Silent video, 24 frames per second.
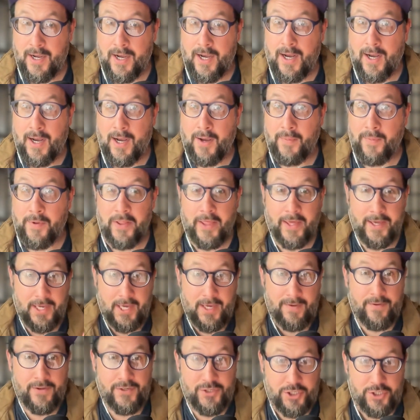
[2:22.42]
And like
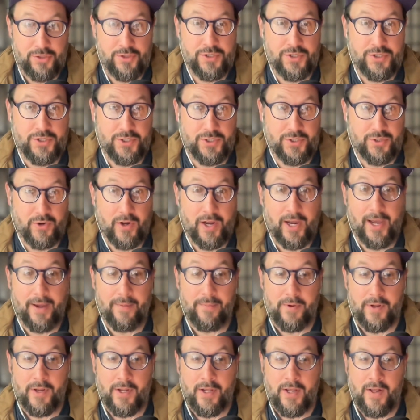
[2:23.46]
even as you just
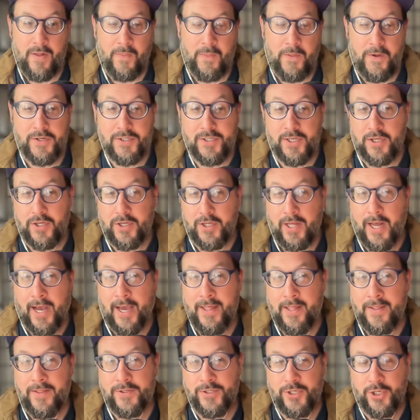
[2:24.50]
described, I
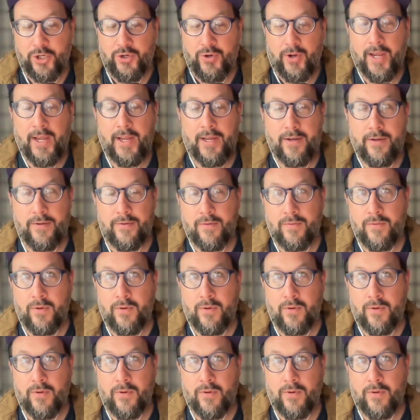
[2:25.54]
think there's a great